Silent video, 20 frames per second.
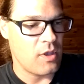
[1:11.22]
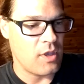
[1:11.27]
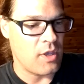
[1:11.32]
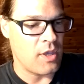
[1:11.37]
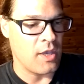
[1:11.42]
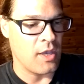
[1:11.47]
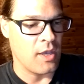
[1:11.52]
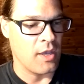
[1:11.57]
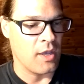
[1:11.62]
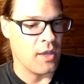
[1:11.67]

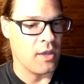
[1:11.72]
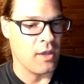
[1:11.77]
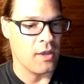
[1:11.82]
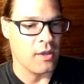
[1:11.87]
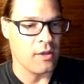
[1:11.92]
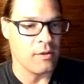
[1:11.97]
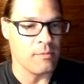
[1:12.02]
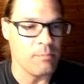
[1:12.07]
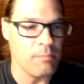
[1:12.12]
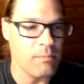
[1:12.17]

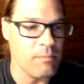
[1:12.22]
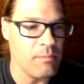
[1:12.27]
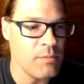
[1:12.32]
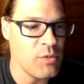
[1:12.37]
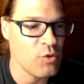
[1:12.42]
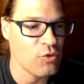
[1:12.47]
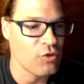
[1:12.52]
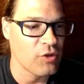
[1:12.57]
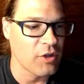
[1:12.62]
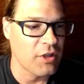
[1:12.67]
And
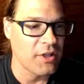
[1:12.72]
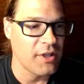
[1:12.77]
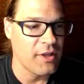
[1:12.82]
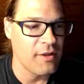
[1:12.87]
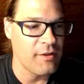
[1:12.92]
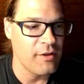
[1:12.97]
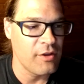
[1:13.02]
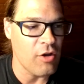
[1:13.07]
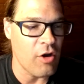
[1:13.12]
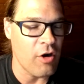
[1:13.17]

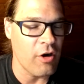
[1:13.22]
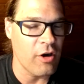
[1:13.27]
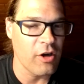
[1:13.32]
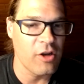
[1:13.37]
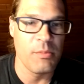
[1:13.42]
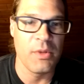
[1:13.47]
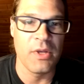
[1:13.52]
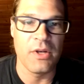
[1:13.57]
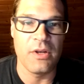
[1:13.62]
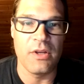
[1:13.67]
musically, the
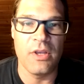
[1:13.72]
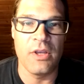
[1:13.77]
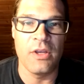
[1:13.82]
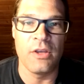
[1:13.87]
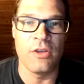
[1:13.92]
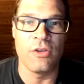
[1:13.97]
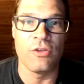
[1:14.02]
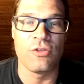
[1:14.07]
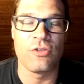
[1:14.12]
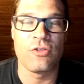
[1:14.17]
argument
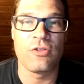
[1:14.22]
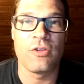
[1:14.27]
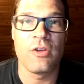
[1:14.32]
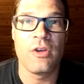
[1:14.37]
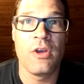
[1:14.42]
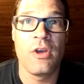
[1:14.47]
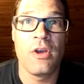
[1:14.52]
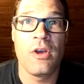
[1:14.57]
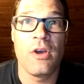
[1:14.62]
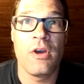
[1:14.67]
is
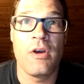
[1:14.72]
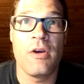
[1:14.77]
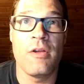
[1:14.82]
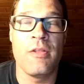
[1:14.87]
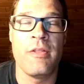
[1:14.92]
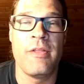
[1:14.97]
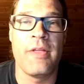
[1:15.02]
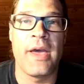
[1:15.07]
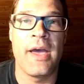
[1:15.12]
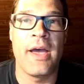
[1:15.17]

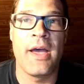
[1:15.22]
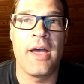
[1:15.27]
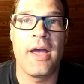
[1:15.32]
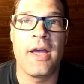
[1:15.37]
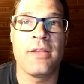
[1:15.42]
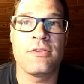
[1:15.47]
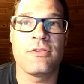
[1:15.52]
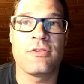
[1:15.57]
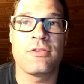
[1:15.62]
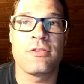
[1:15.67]

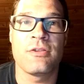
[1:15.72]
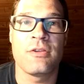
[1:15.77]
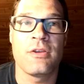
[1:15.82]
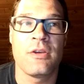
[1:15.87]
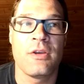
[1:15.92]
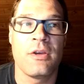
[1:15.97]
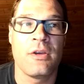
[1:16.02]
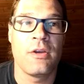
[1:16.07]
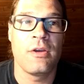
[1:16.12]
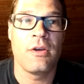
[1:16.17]
that
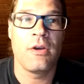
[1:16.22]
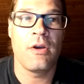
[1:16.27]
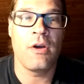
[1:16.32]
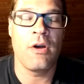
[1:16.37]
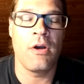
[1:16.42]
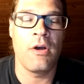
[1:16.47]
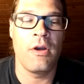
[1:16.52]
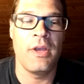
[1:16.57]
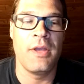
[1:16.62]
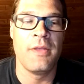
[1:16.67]

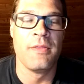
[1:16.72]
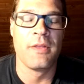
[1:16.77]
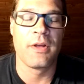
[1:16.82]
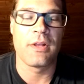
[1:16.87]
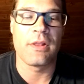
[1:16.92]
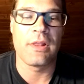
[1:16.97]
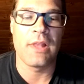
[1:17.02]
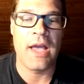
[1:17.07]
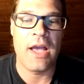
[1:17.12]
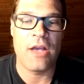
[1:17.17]
in the
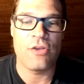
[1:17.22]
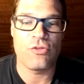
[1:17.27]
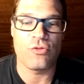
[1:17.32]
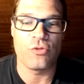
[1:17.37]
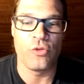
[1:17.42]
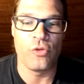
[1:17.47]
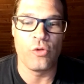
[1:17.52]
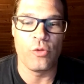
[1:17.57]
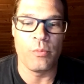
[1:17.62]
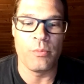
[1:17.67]

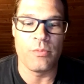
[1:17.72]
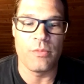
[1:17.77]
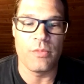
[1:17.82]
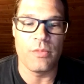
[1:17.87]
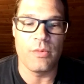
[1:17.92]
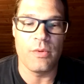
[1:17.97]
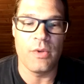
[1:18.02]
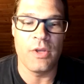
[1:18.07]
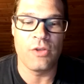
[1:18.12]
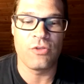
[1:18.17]
classroom,
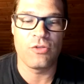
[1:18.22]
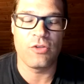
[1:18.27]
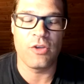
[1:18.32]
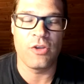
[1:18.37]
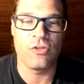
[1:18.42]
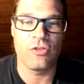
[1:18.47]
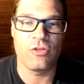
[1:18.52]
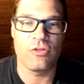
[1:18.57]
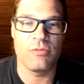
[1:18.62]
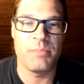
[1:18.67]

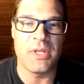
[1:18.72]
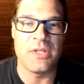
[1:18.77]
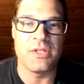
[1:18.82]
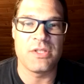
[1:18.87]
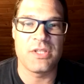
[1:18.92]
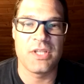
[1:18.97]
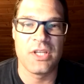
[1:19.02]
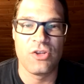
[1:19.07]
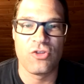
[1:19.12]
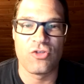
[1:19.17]
it's been
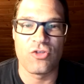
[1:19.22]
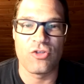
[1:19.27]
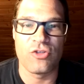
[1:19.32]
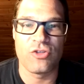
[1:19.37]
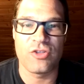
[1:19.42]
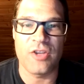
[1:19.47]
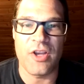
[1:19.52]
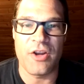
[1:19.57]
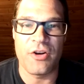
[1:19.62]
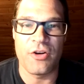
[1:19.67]

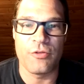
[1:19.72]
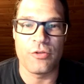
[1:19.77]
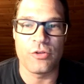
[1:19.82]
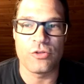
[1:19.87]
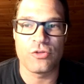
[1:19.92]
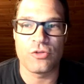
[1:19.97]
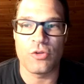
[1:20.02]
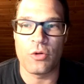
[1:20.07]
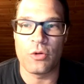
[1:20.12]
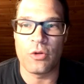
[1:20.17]
teacher-centered
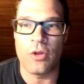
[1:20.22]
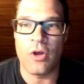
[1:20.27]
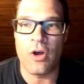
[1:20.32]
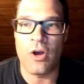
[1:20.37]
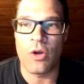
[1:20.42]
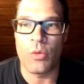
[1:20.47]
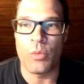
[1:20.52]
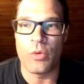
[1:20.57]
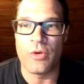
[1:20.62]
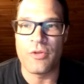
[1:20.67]
for so
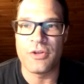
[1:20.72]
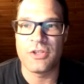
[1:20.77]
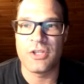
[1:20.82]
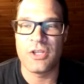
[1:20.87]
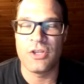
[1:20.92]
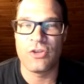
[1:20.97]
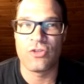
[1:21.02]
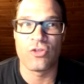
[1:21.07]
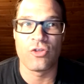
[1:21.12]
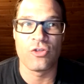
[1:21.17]
long, where the
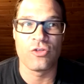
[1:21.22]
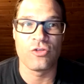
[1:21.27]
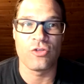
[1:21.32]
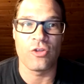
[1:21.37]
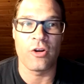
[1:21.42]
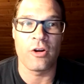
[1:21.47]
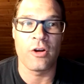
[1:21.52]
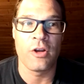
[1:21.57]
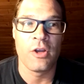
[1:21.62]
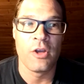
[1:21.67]
teachers
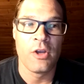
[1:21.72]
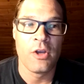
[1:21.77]
are